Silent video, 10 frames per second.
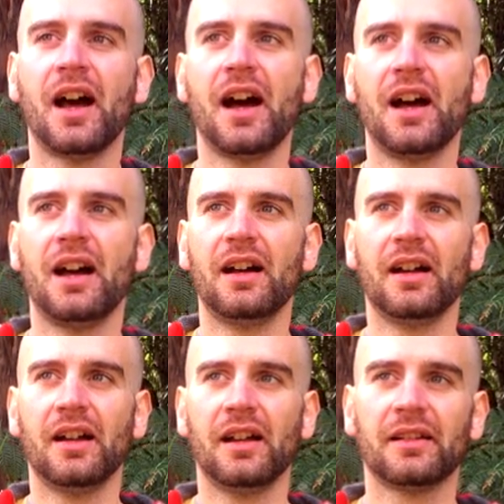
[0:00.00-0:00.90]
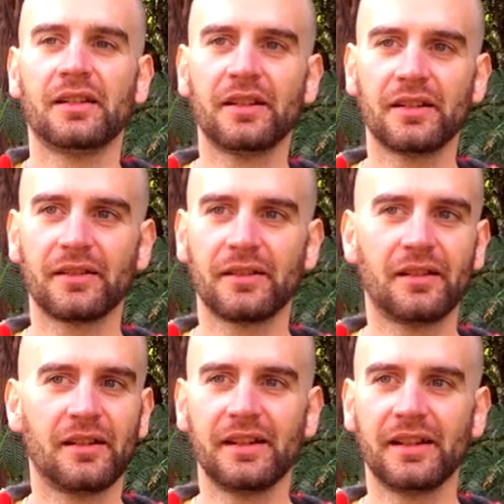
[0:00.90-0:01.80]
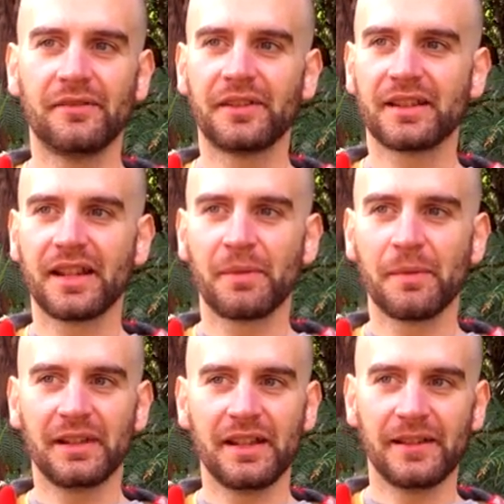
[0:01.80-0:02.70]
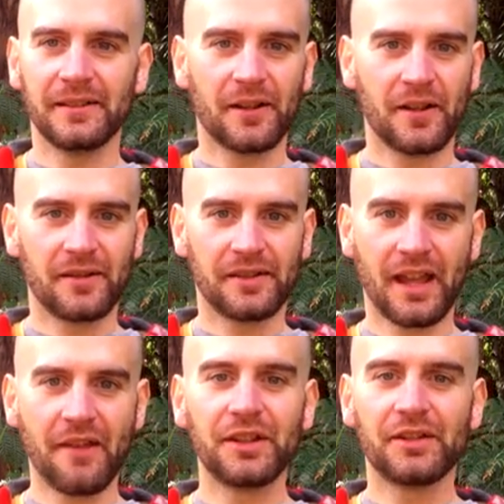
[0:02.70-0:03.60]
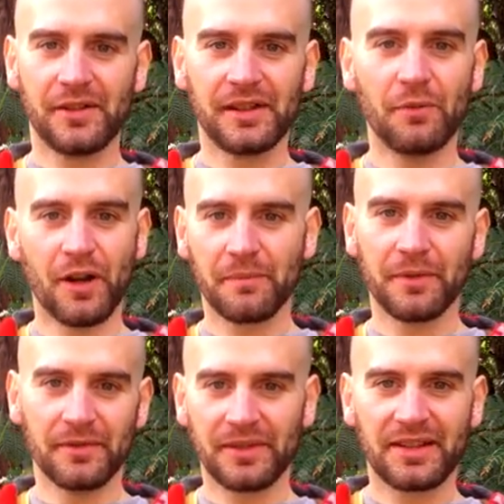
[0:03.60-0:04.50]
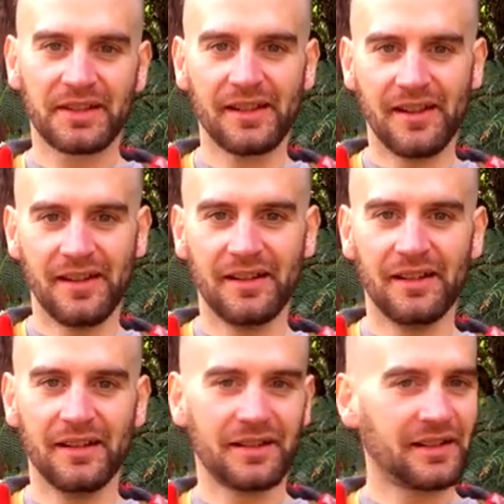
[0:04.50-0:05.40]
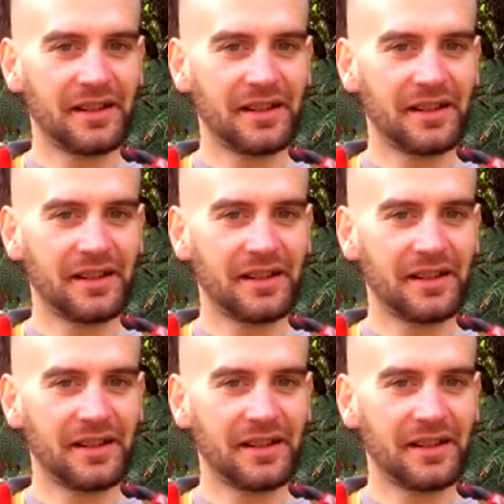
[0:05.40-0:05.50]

I've seen people in heavy-duty work boots. The